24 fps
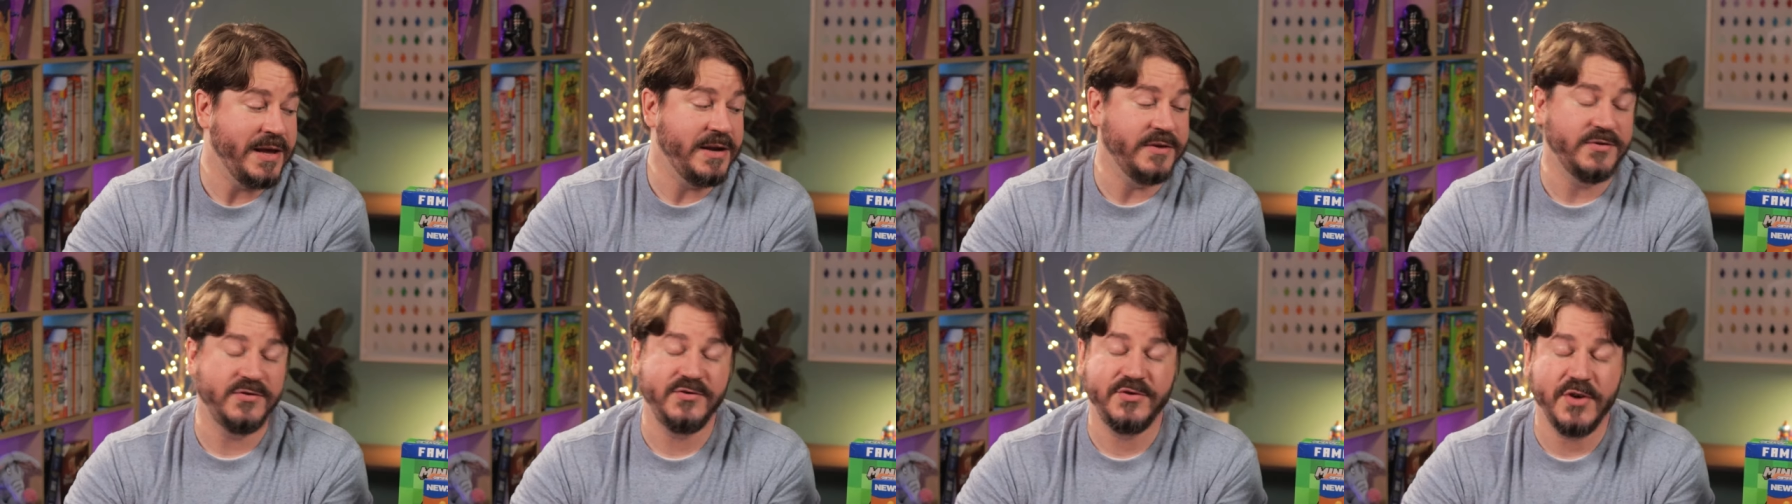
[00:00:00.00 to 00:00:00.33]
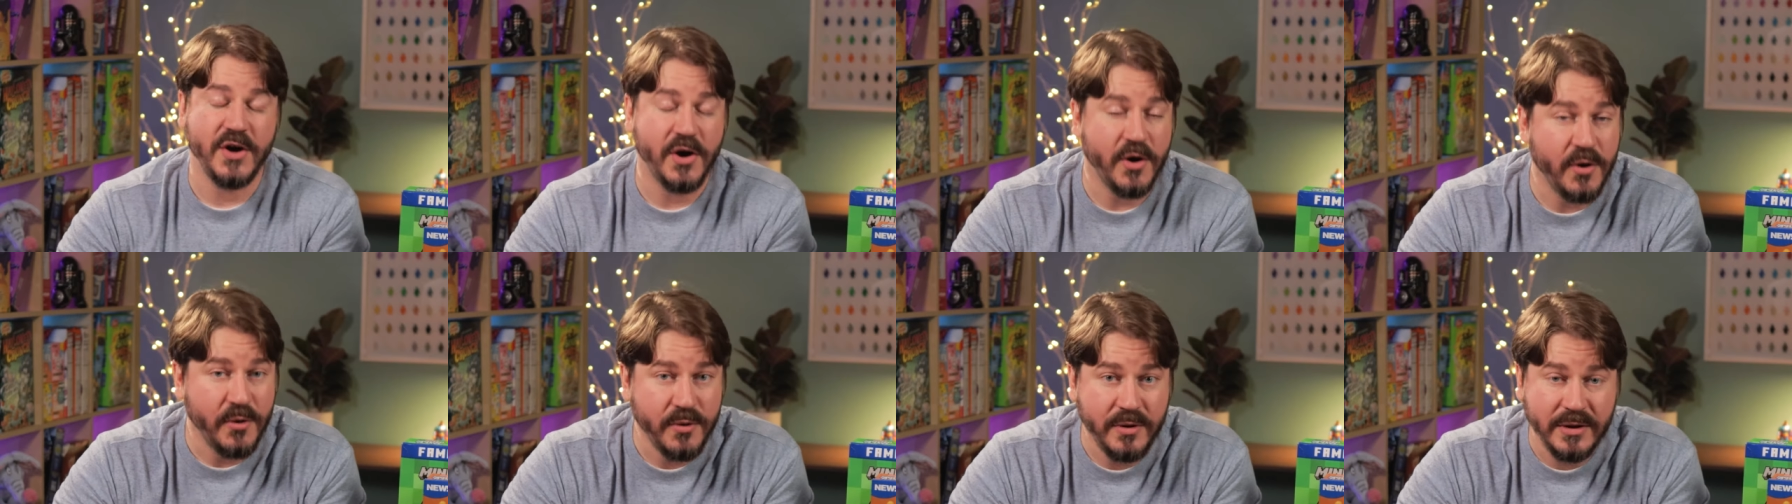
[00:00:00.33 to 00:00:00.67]
It is
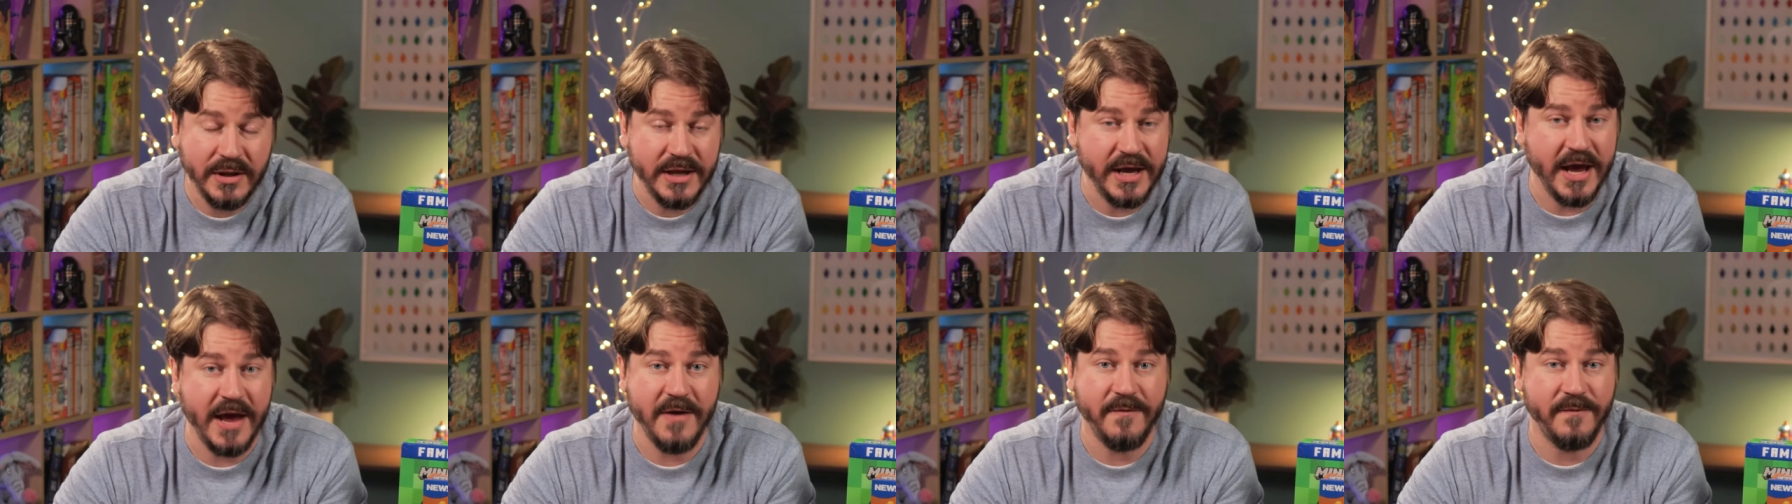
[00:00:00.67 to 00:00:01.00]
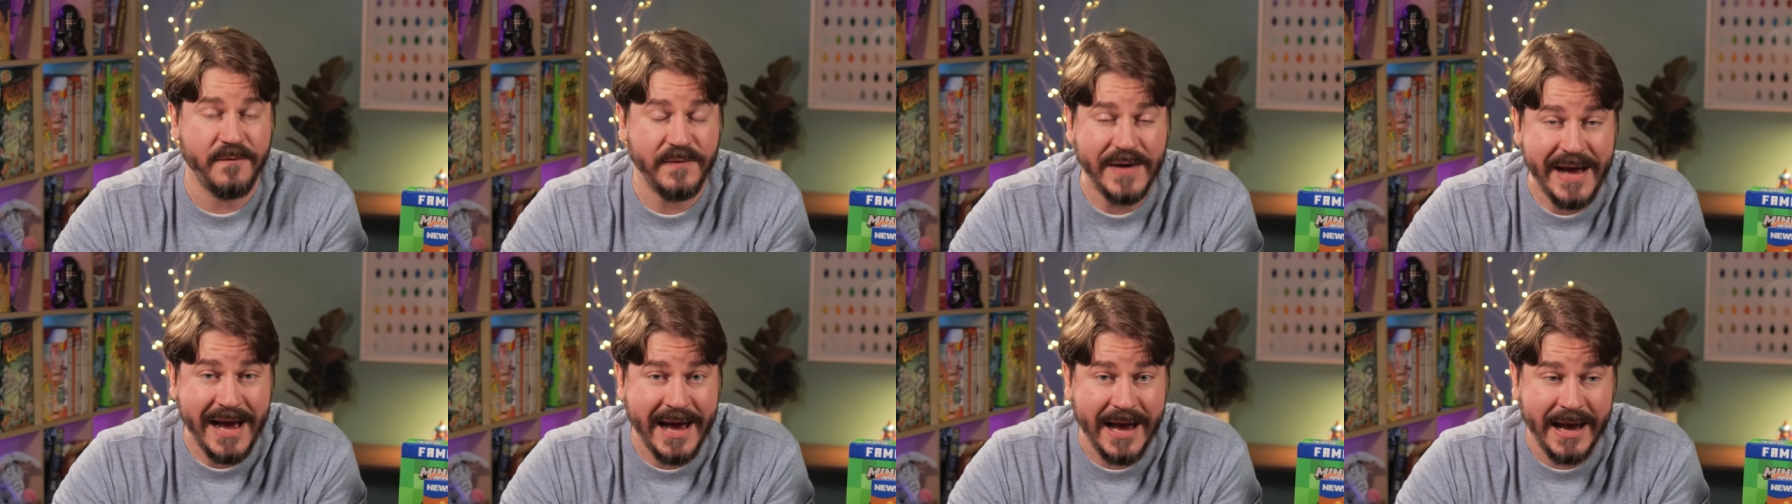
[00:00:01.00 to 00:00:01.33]
totally a
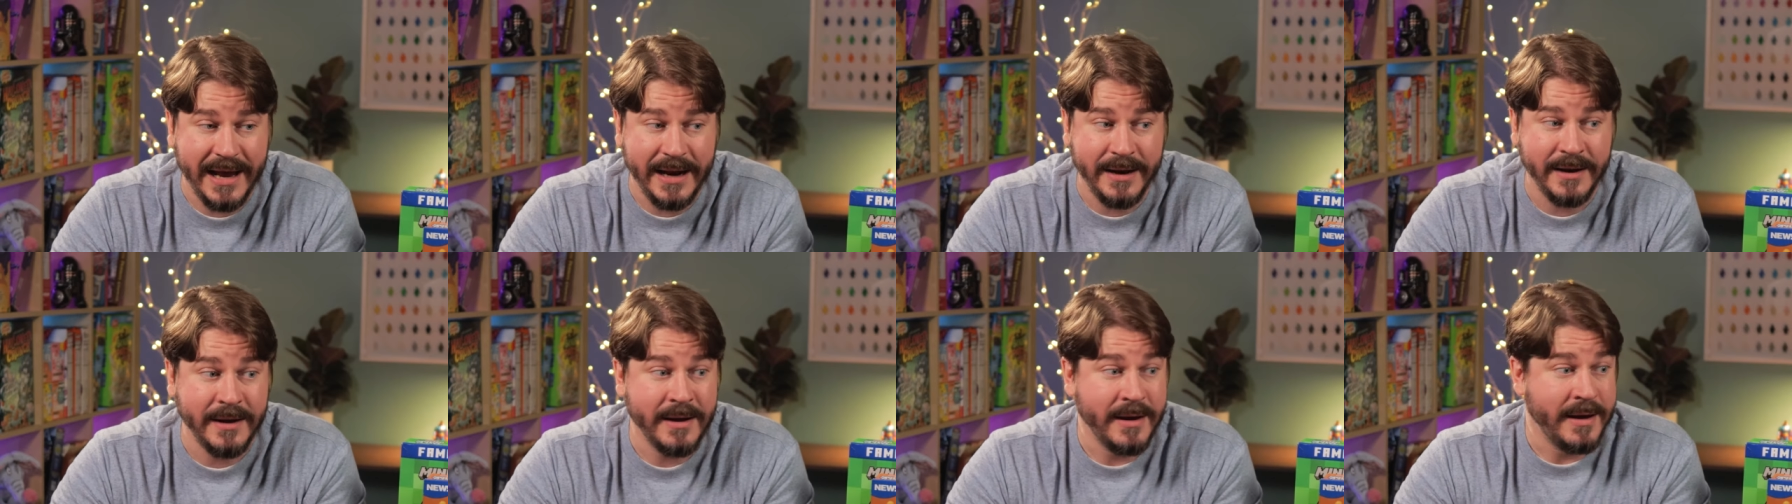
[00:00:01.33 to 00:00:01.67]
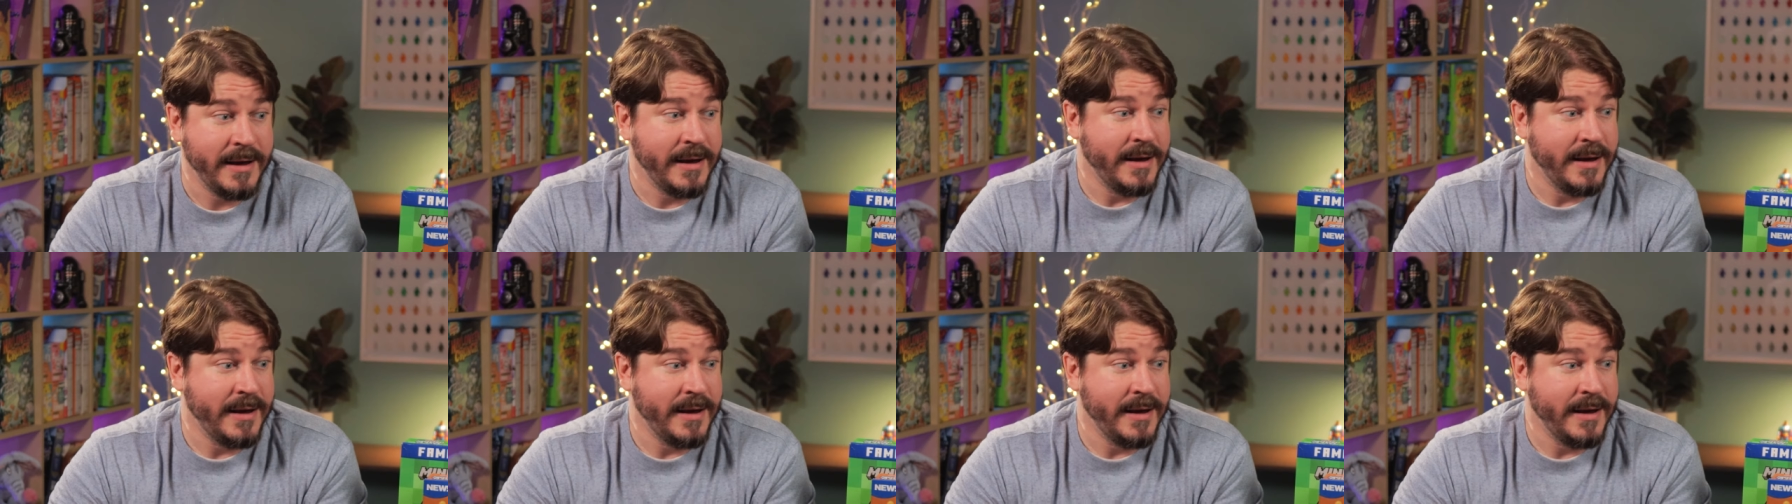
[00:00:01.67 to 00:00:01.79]
fine